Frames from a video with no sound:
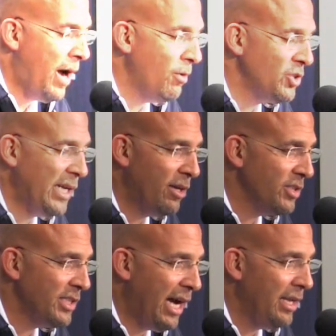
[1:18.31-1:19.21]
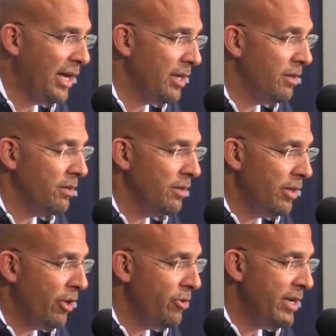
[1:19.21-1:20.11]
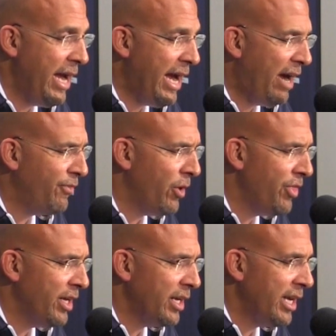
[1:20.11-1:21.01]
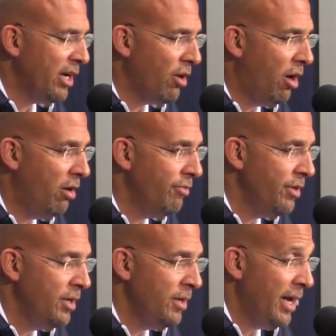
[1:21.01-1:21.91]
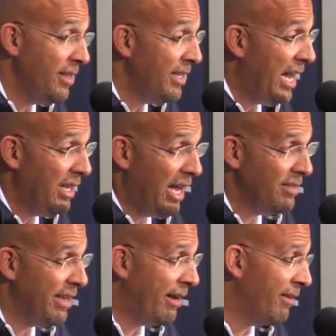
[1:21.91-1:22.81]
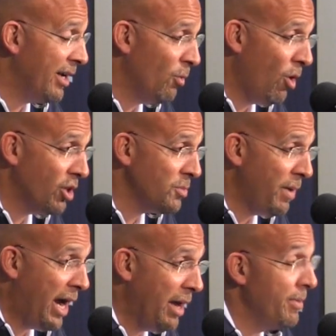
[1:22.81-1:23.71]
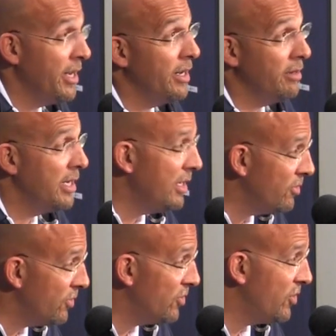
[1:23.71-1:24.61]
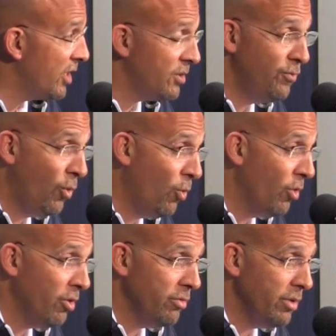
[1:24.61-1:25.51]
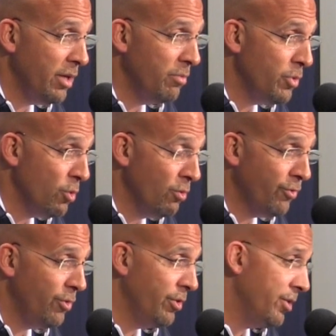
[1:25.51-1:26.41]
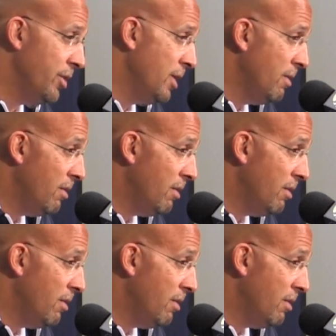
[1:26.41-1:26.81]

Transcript: I was standing on the sideline the other day after, I think, a kickoff, and Daylon Darien walks by me, and he's 6'4 and beautiful, and